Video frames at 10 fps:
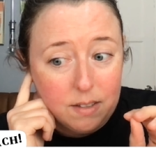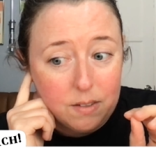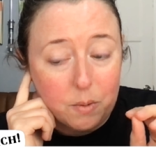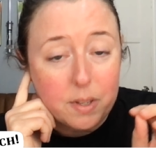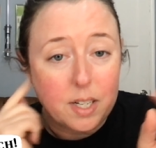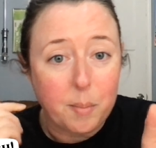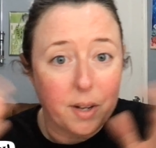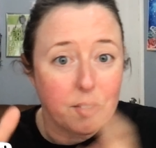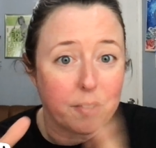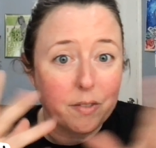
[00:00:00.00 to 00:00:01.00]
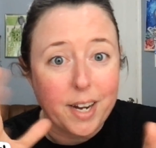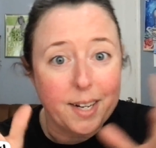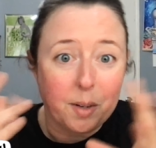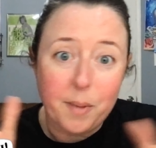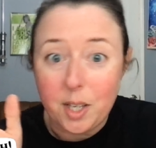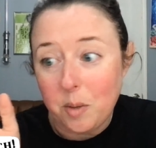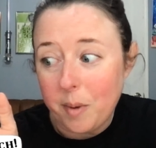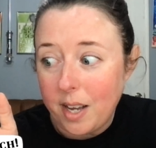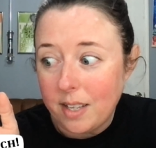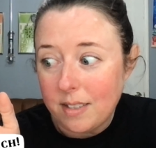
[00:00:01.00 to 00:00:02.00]
So we did a bunch of random, like you
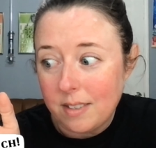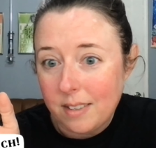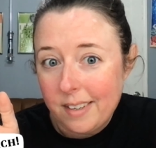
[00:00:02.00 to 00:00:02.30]
might,